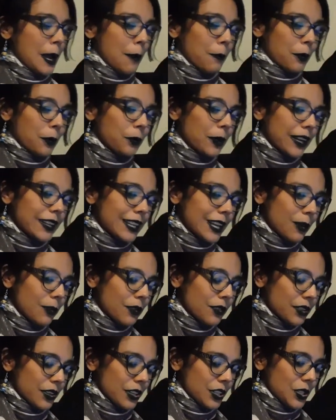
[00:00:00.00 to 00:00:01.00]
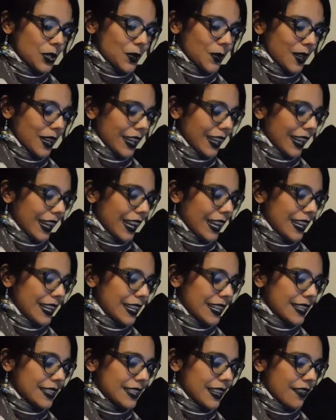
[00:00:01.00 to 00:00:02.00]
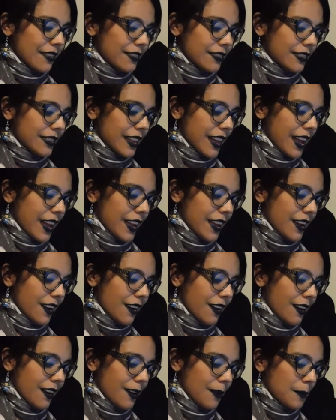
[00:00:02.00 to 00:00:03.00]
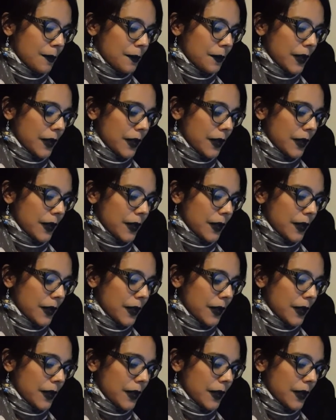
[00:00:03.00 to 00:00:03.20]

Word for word: But right now, what they're doing is they um,